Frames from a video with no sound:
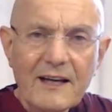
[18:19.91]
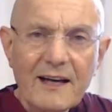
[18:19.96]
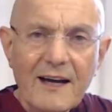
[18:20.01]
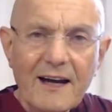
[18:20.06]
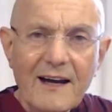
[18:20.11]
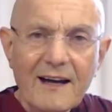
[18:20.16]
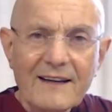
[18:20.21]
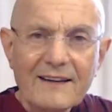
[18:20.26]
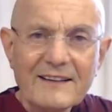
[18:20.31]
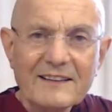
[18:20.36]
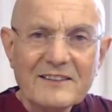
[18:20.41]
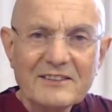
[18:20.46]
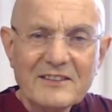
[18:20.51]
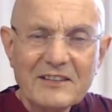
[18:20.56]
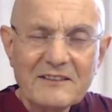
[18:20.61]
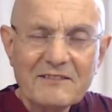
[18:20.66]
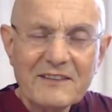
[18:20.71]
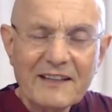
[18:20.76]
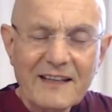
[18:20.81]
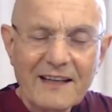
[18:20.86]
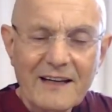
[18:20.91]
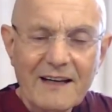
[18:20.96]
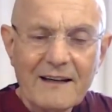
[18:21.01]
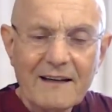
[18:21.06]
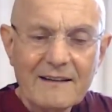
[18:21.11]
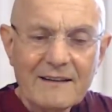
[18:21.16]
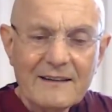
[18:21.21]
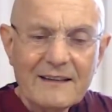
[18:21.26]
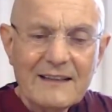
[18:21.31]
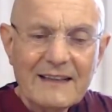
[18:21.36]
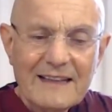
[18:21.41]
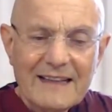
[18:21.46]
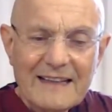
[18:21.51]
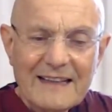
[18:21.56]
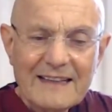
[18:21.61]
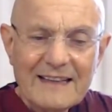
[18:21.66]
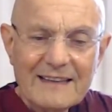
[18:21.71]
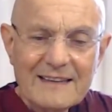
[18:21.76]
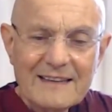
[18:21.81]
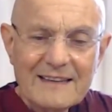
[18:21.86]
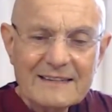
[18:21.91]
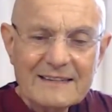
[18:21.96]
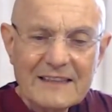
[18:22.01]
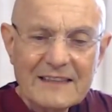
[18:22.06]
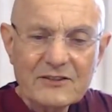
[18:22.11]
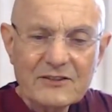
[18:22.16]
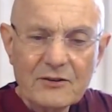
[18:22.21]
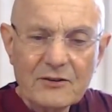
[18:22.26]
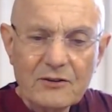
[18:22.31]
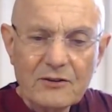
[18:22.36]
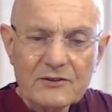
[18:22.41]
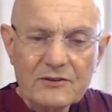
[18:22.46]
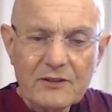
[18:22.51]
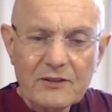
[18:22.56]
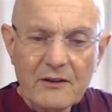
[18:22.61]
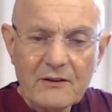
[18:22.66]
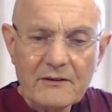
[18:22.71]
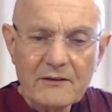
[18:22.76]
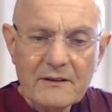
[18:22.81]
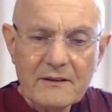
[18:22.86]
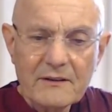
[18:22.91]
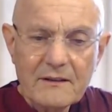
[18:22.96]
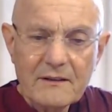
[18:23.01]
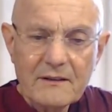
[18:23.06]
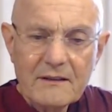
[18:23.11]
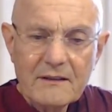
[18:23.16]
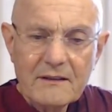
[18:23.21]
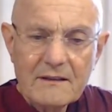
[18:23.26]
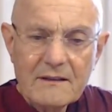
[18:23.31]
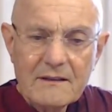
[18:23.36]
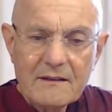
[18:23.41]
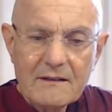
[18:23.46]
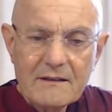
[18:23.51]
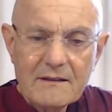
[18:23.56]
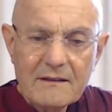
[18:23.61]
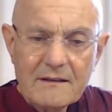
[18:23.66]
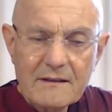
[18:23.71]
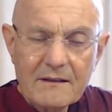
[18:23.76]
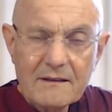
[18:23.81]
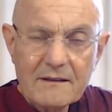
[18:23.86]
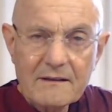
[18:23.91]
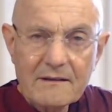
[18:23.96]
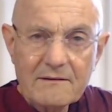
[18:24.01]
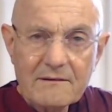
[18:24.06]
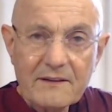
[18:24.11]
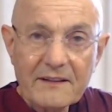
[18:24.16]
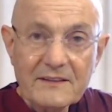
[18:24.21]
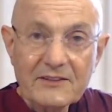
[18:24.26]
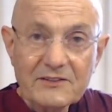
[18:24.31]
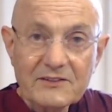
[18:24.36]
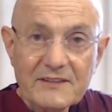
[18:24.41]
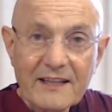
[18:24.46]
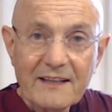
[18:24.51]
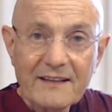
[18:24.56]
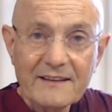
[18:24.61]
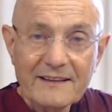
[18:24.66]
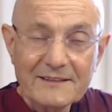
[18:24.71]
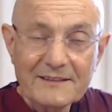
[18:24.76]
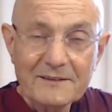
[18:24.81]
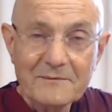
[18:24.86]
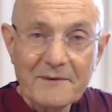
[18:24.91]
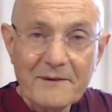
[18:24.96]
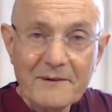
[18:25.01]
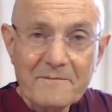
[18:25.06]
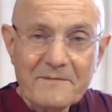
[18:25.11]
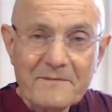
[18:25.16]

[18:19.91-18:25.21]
The Jivaka discourse on vegetarianism.